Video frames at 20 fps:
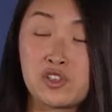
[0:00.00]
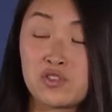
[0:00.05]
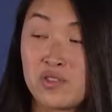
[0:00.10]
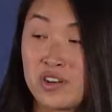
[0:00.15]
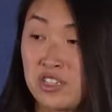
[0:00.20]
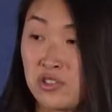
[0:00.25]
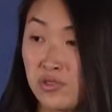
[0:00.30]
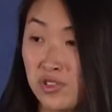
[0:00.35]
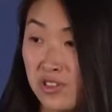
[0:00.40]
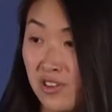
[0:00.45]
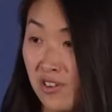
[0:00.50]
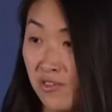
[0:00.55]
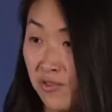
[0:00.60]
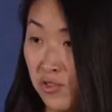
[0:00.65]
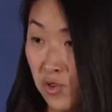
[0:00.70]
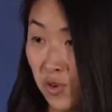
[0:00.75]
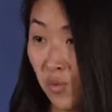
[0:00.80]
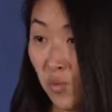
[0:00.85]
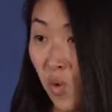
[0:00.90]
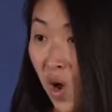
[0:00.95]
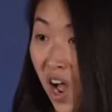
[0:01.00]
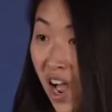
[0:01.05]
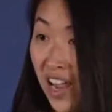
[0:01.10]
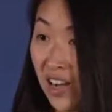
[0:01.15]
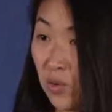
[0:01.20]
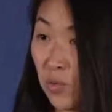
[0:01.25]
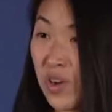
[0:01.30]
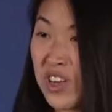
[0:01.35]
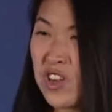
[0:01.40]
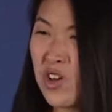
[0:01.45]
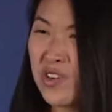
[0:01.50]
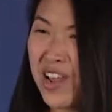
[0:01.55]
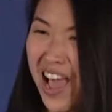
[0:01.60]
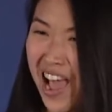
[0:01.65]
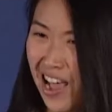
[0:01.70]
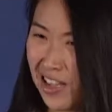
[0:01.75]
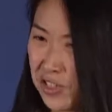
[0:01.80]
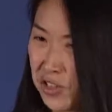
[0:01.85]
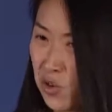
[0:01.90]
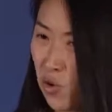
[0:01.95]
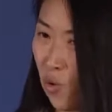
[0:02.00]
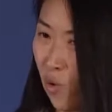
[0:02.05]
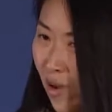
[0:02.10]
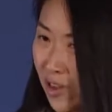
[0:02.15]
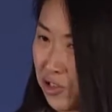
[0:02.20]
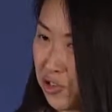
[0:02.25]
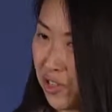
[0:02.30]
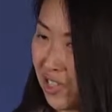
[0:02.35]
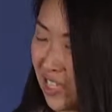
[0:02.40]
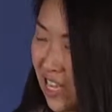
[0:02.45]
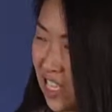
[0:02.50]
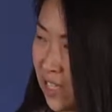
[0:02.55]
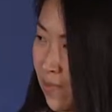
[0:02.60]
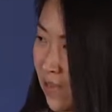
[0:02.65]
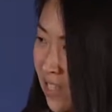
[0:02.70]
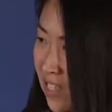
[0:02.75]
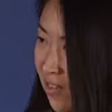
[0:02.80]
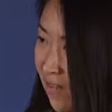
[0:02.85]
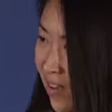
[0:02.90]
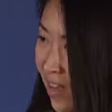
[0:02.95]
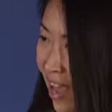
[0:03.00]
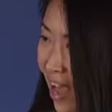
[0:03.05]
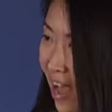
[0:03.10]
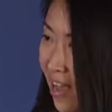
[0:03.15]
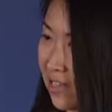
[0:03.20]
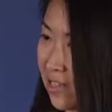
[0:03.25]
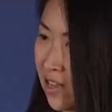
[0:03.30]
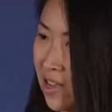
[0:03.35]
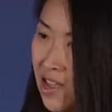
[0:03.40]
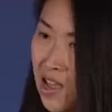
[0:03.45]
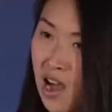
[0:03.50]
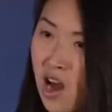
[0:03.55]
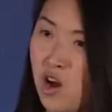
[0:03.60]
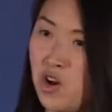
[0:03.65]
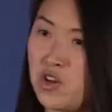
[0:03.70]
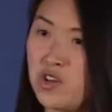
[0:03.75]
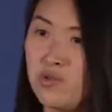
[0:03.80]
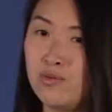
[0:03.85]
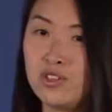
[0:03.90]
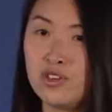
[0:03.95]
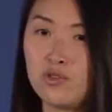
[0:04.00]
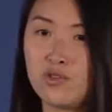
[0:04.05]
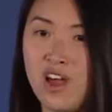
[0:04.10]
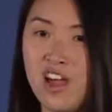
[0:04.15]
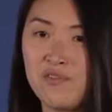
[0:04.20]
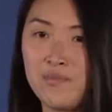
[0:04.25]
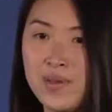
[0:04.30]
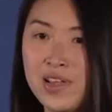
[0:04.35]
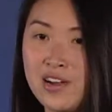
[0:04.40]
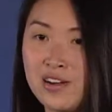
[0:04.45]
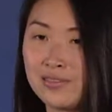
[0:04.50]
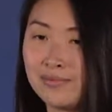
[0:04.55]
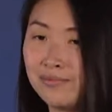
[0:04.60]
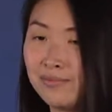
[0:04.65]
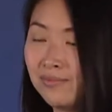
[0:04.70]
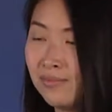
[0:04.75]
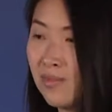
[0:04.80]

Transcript: you're interested in food and wine, we'd know to ask you questions as specific as, are you into craft beer,